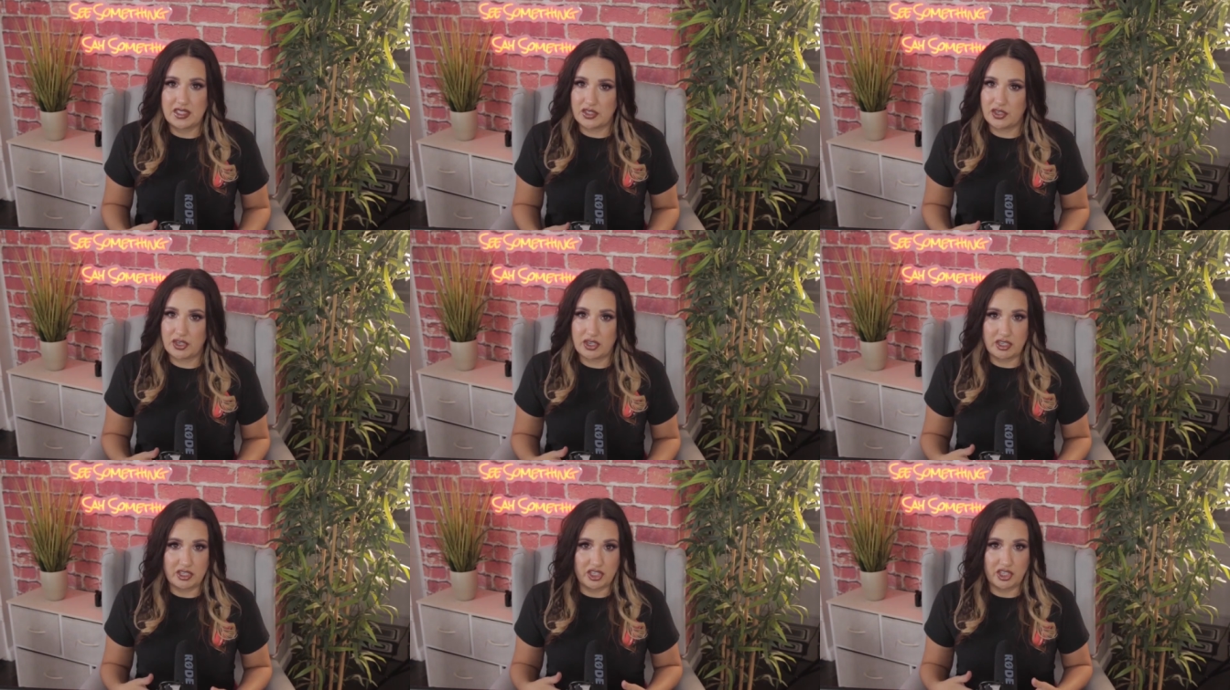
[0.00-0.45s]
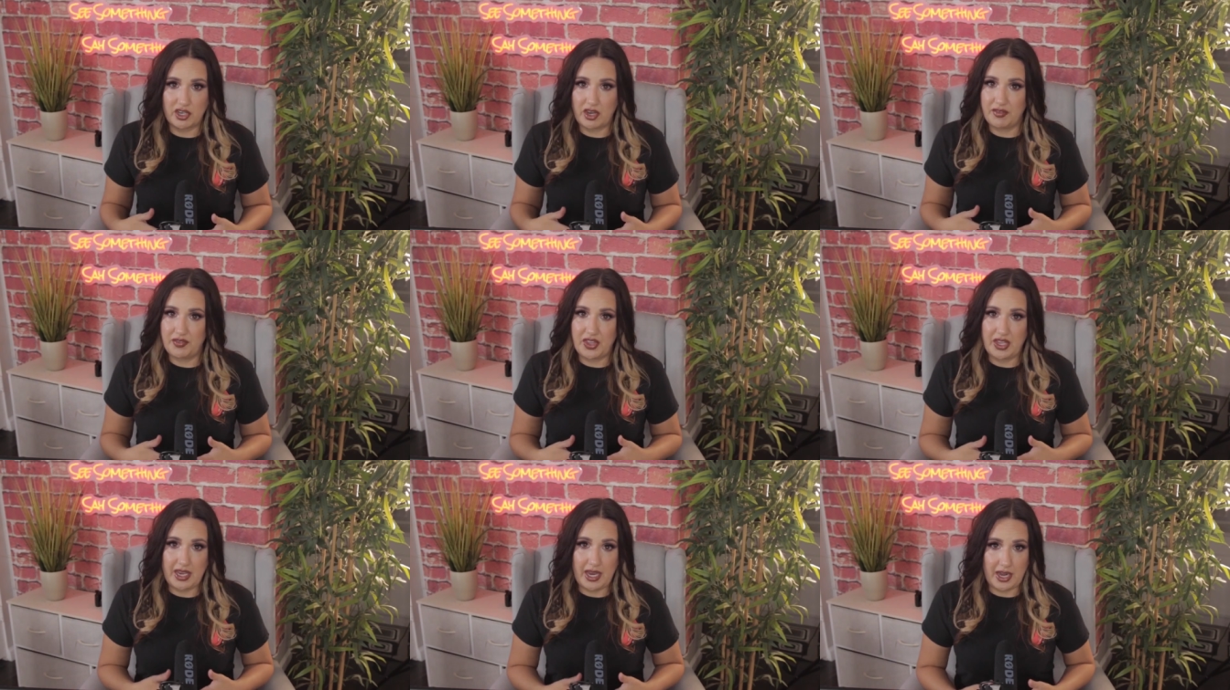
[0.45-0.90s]
search
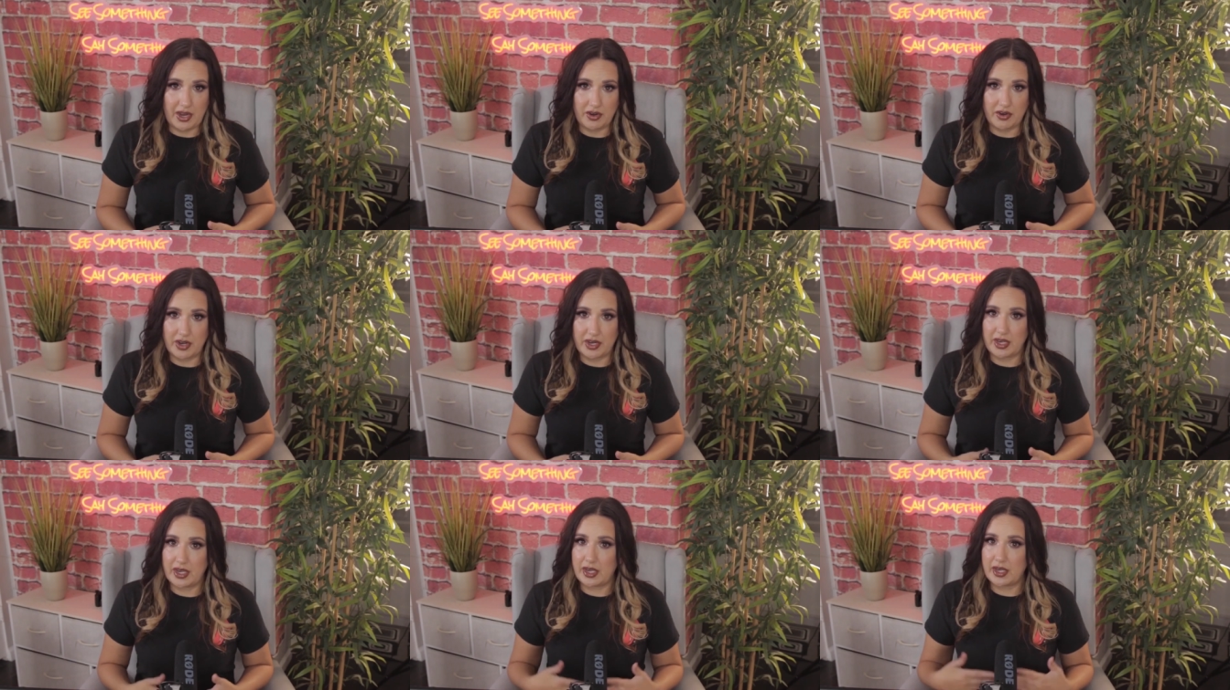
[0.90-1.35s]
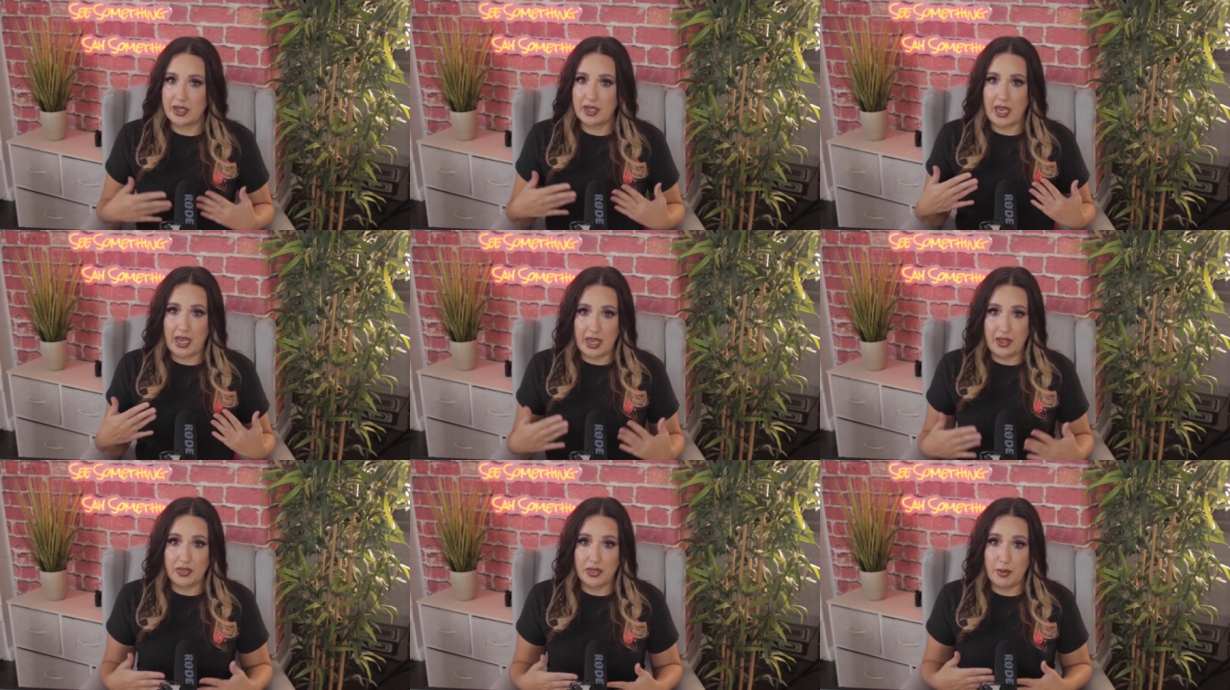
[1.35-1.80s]
of the area,
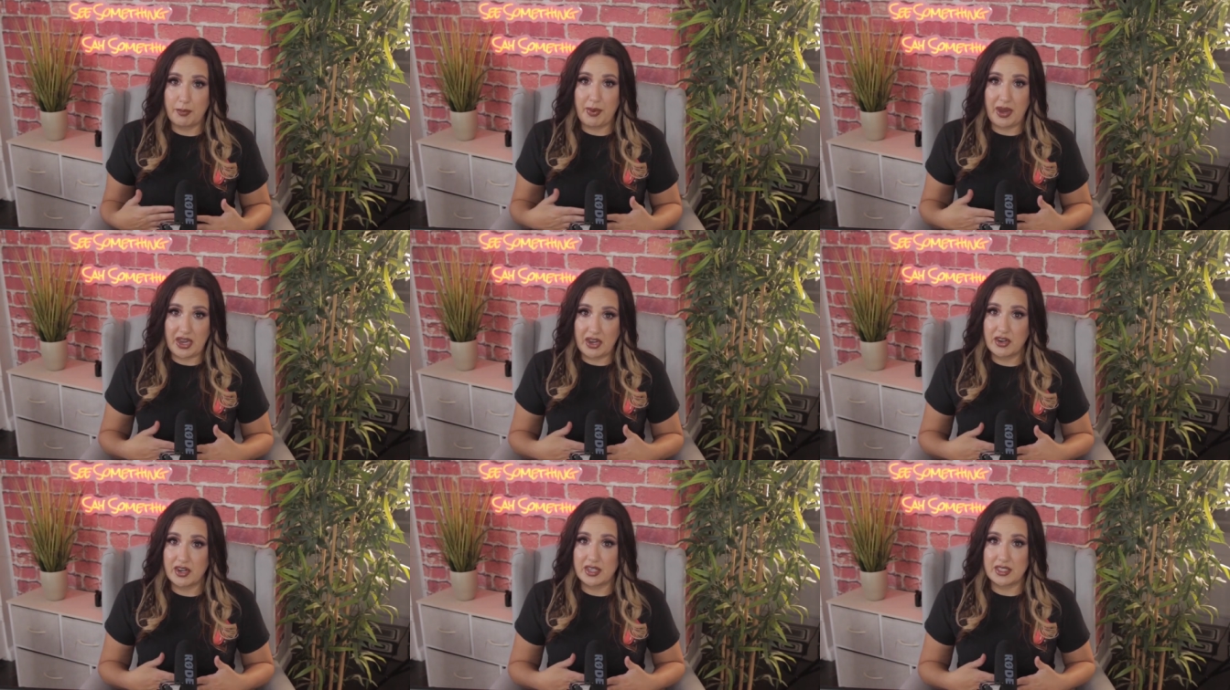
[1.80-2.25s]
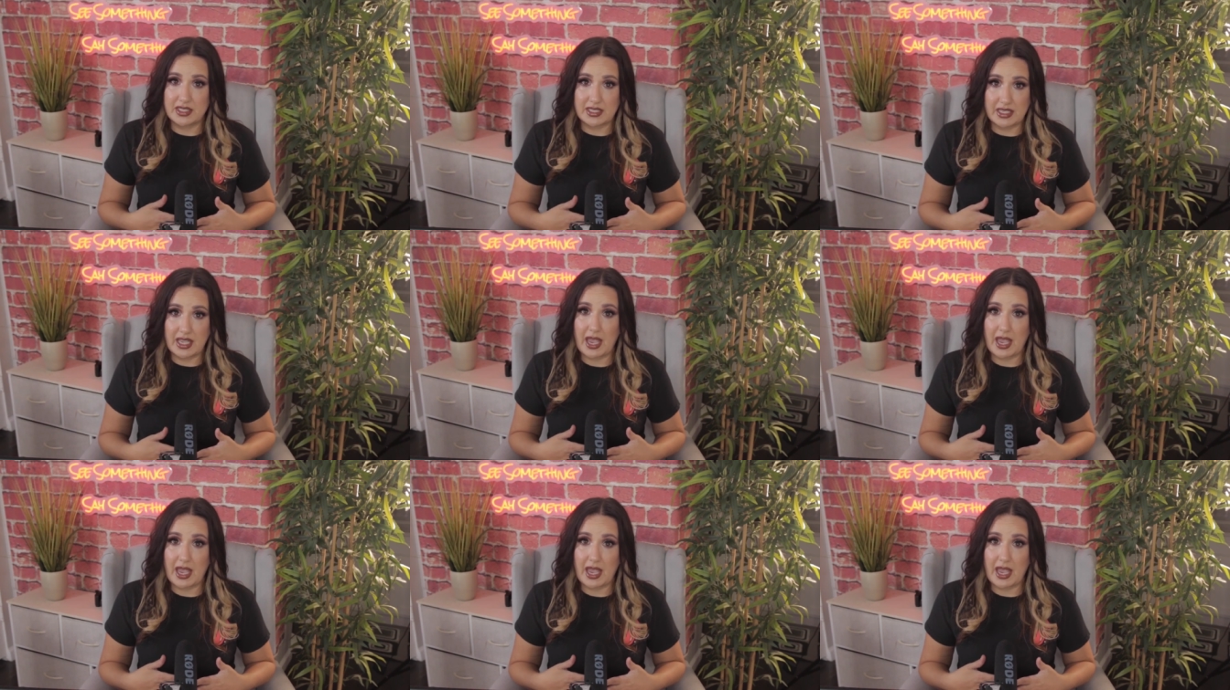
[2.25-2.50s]
and the parents